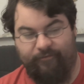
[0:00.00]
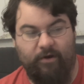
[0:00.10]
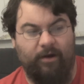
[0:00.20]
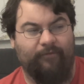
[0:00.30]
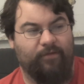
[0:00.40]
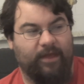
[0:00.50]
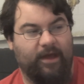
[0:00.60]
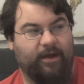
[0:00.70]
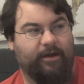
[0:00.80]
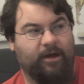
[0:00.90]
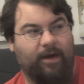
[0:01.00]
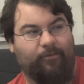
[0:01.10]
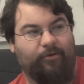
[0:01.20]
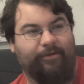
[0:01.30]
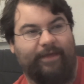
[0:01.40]
far. I've only had a
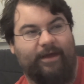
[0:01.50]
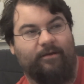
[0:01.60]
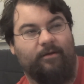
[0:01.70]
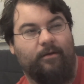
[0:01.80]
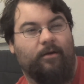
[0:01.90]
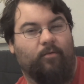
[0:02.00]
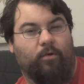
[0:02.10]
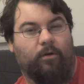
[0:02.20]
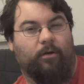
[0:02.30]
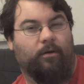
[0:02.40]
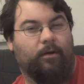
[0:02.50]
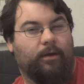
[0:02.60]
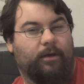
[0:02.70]
couple that were,